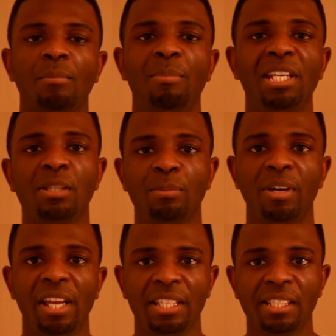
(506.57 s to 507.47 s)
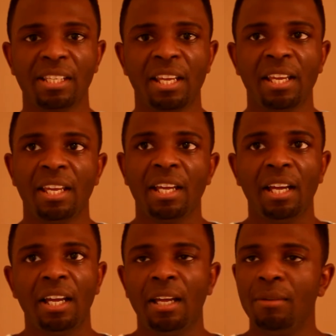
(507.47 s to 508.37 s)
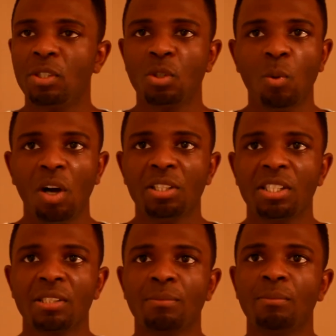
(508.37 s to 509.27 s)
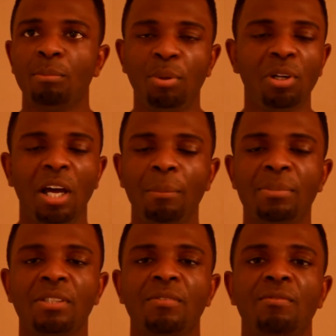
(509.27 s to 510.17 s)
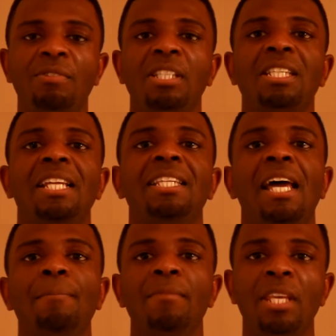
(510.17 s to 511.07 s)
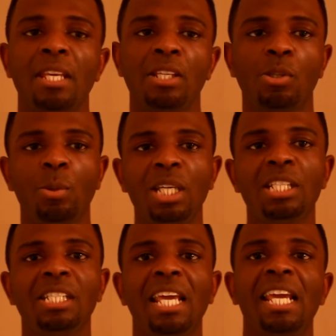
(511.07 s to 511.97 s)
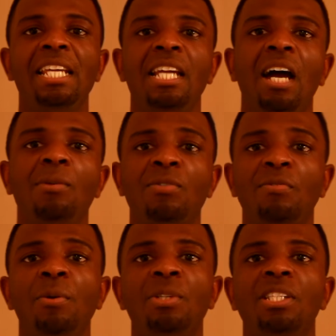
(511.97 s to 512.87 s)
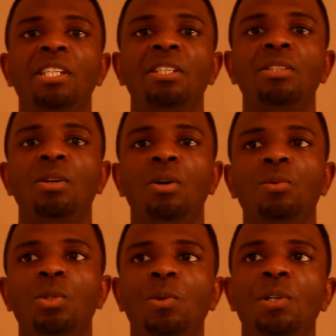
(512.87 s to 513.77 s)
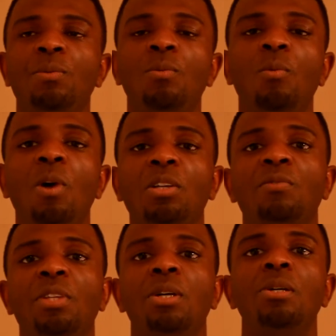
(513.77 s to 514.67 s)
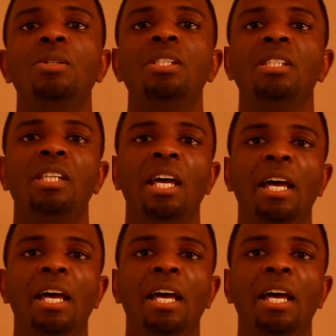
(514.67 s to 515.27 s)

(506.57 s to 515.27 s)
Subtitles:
bench press, squats, pull-ups, things like that. So each day I was focusing on doing one of those